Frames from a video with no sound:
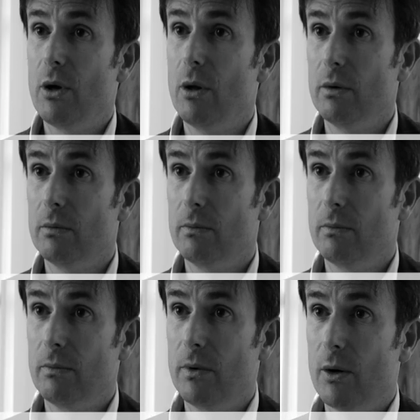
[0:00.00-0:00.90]
on
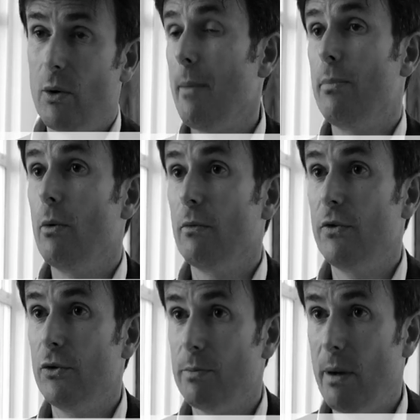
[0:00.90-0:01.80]
quite important
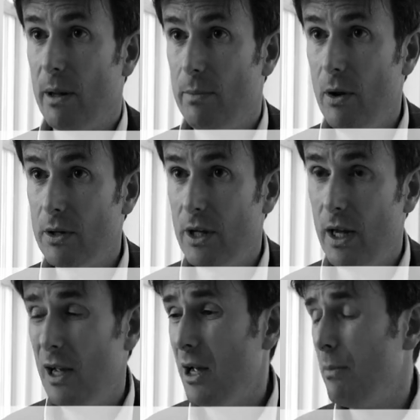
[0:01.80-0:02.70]
future public policy,